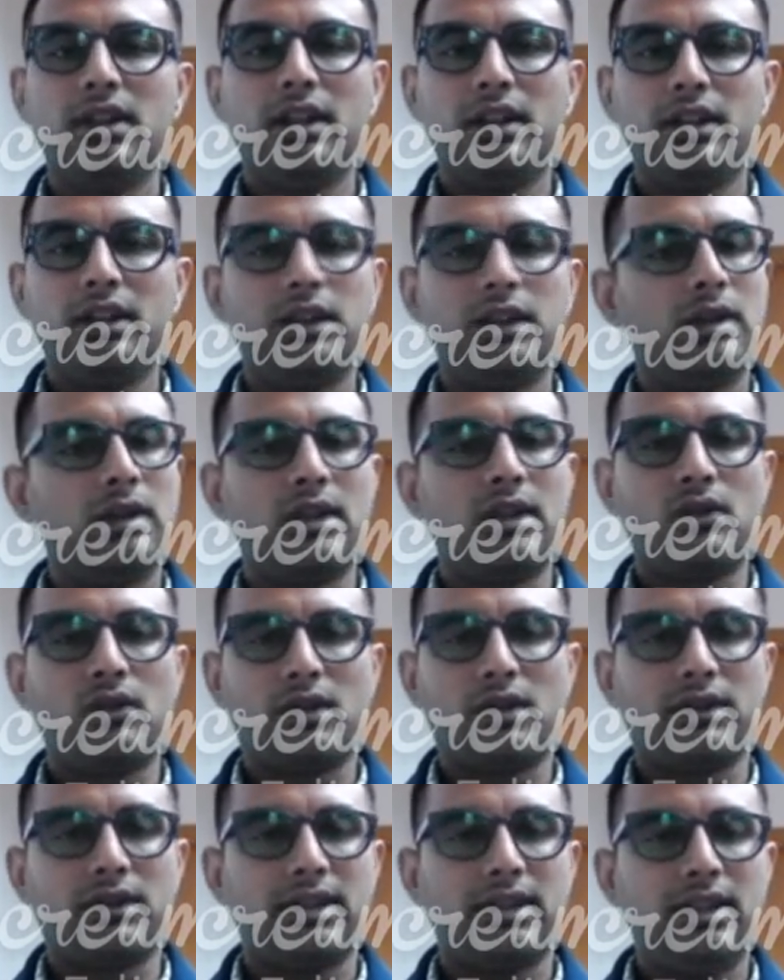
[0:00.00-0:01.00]
you can
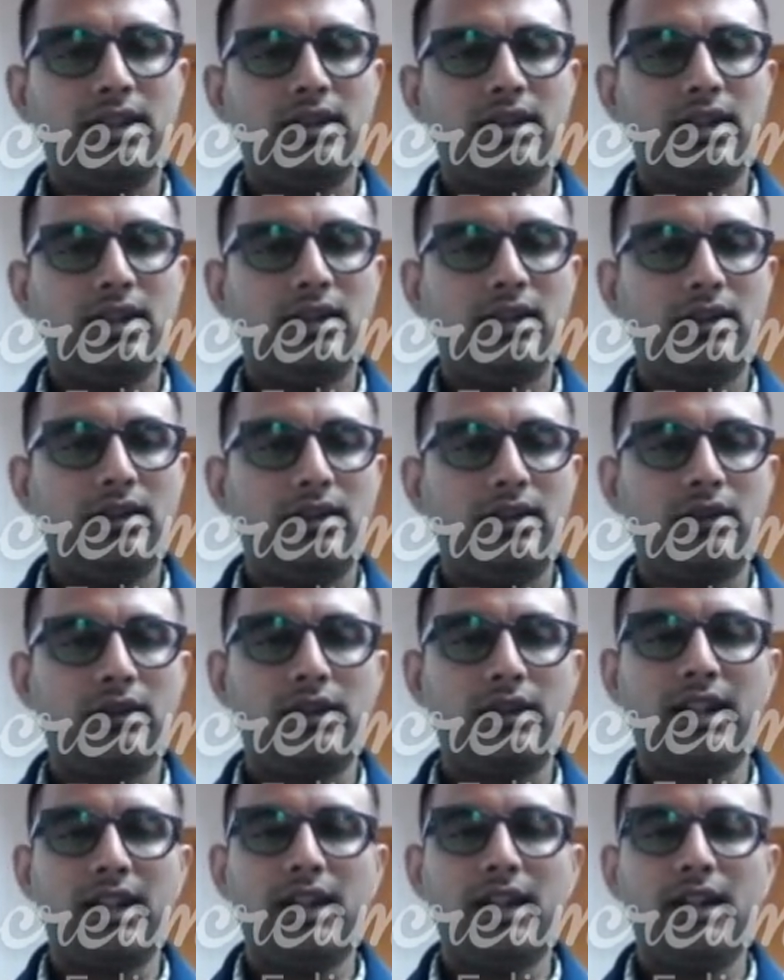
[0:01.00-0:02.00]
translate here.
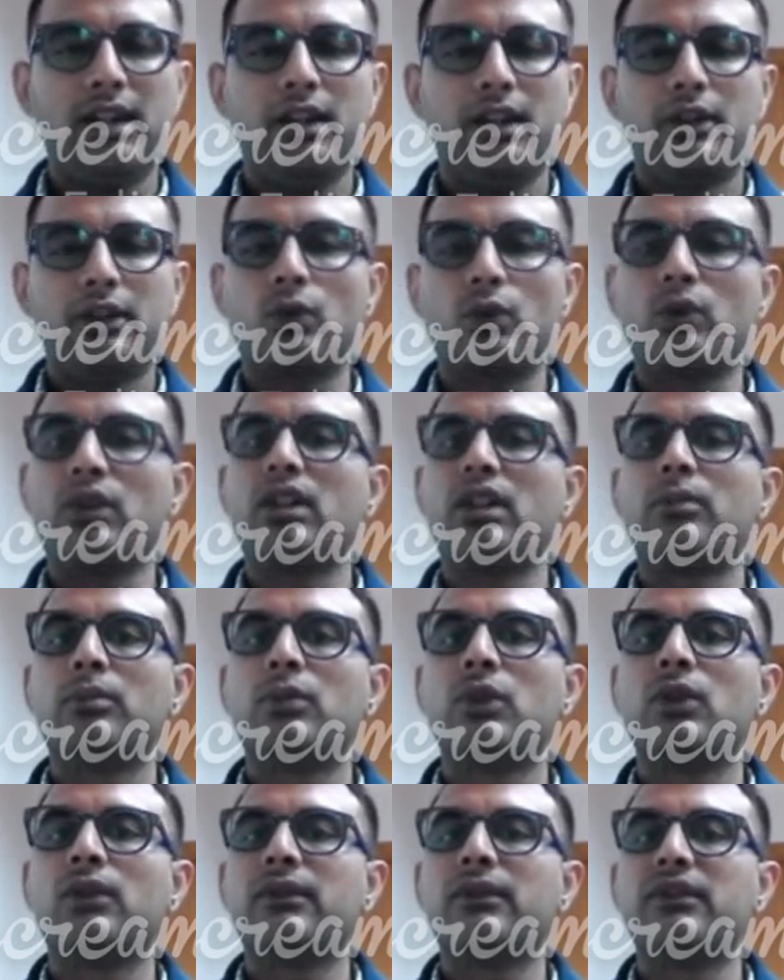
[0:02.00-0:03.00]
Okay, total
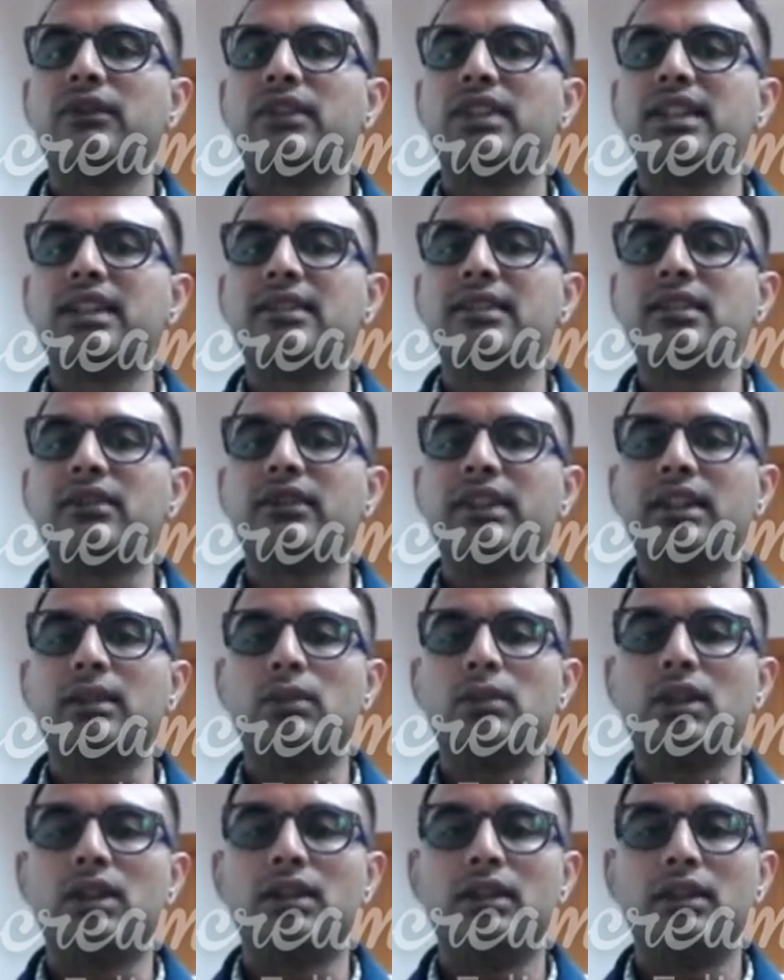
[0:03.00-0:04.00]
number of seats available.